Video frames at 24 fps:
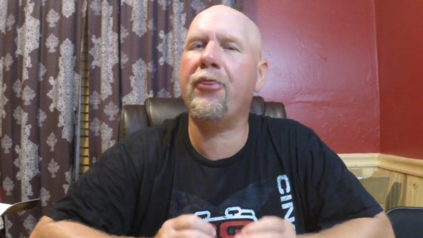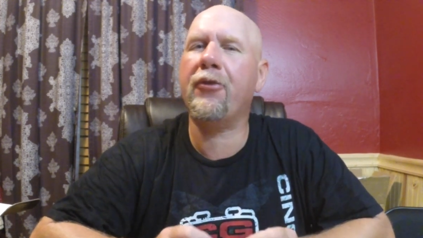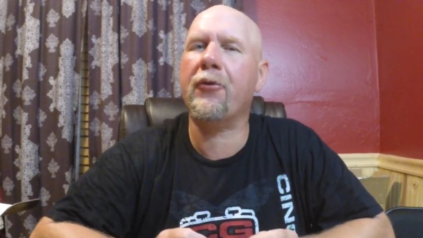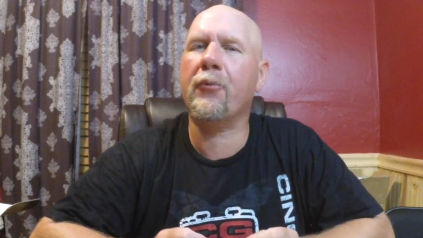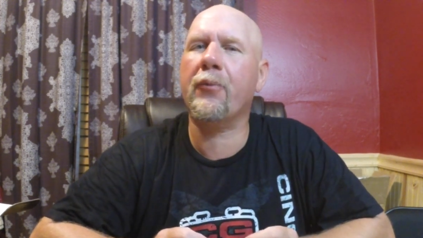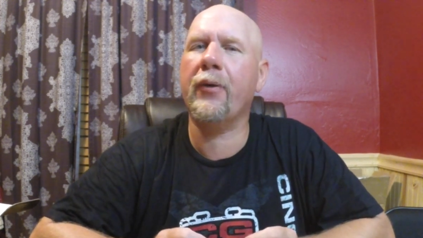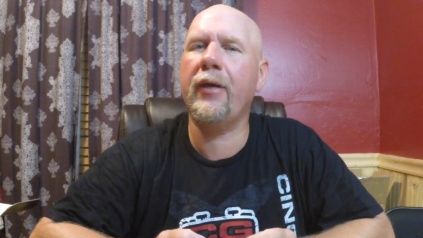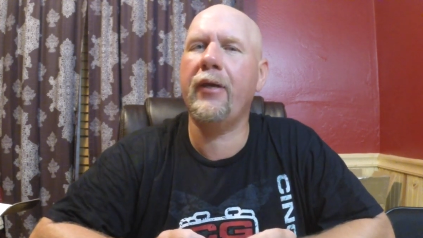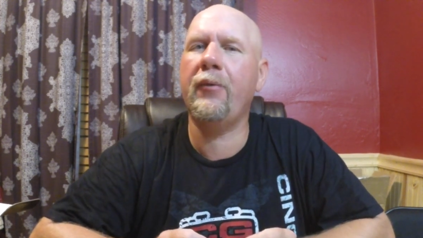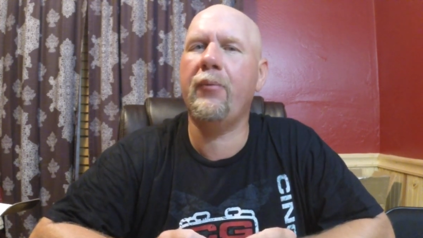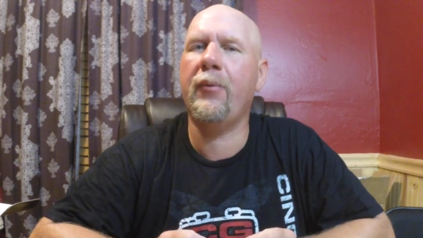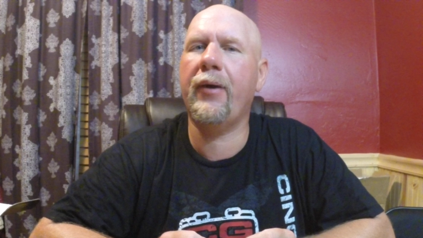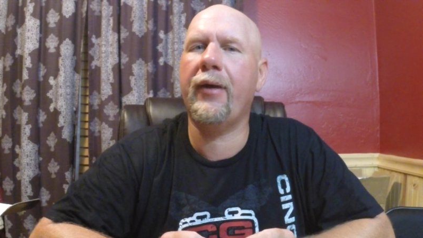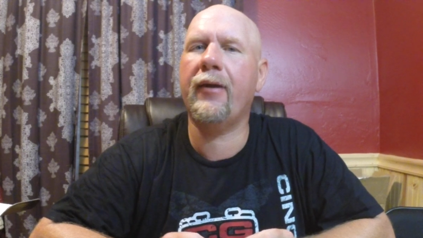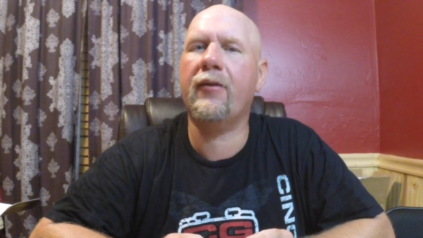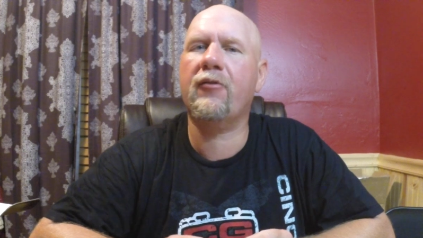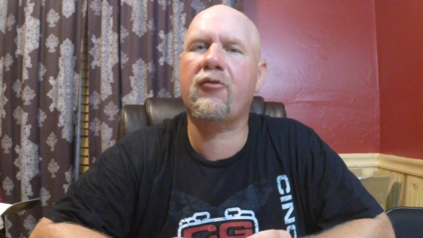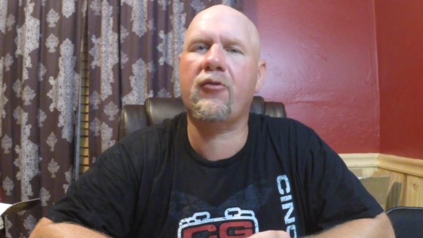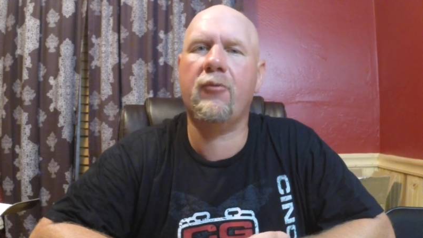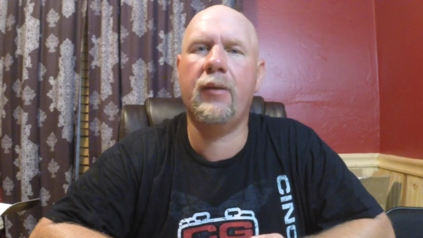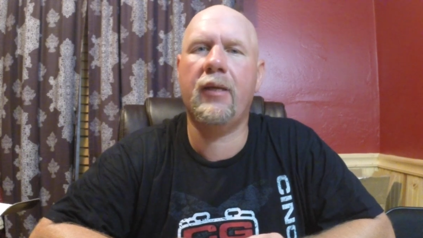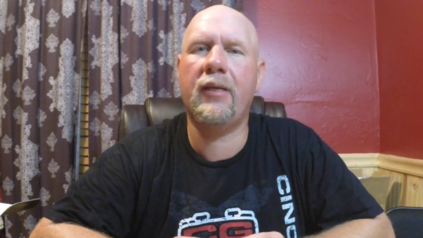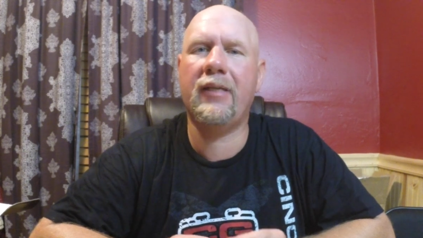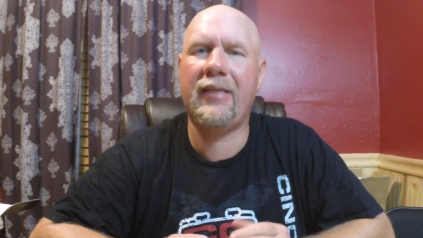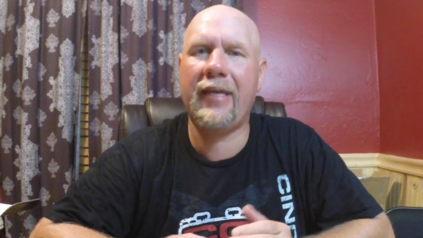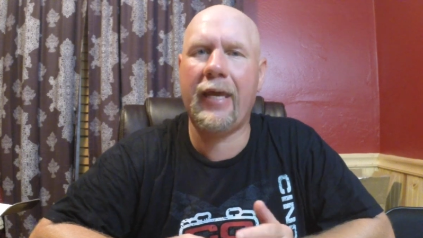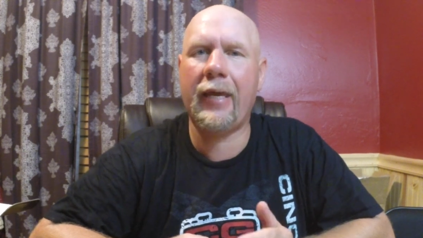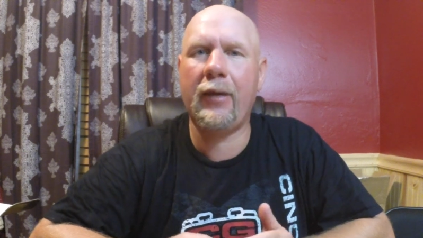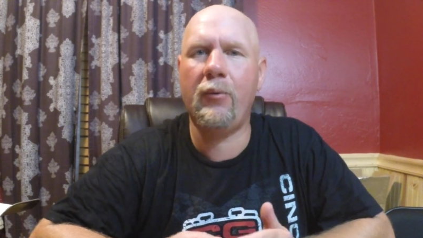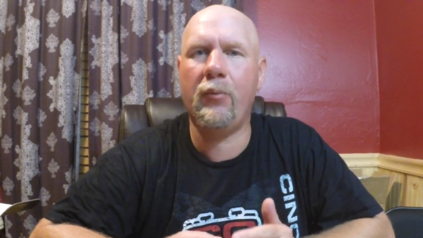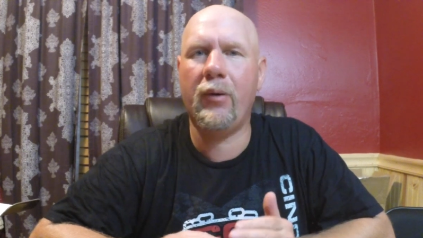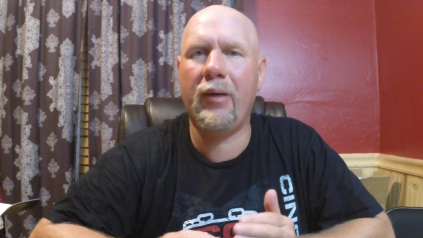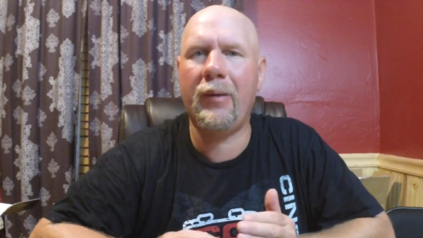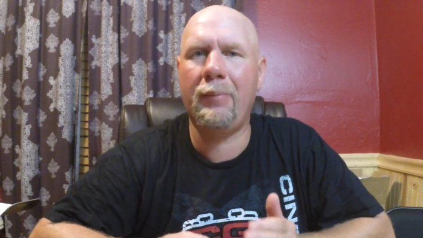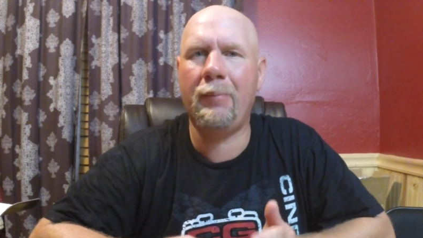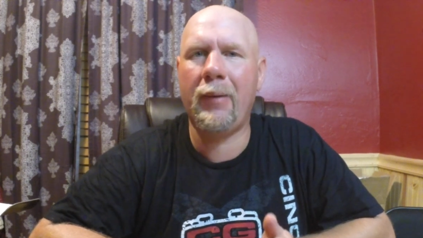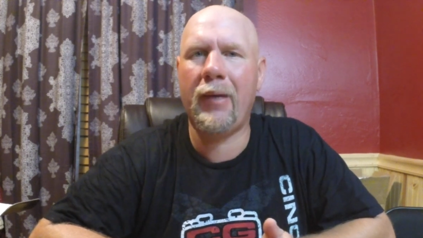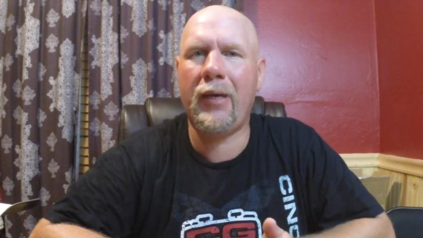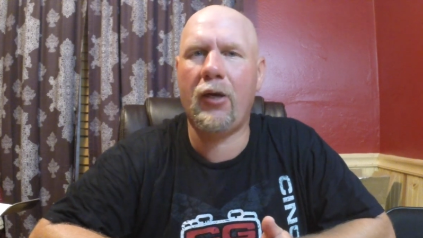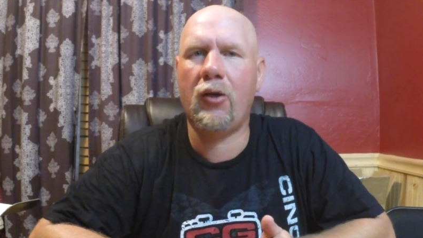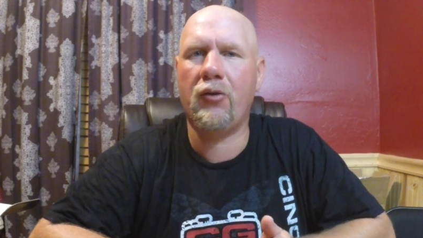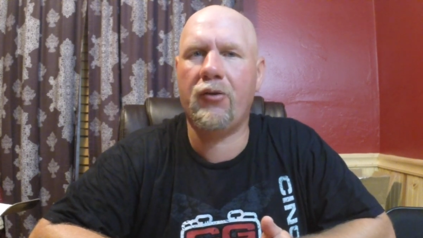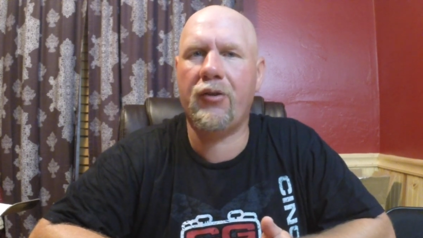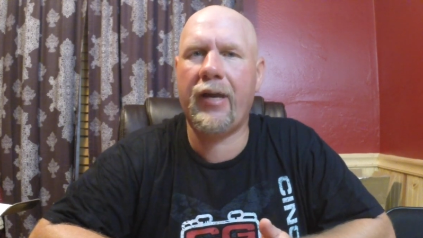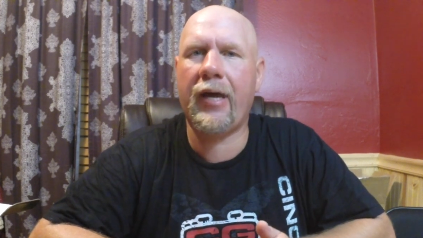three weeks from the day we mailed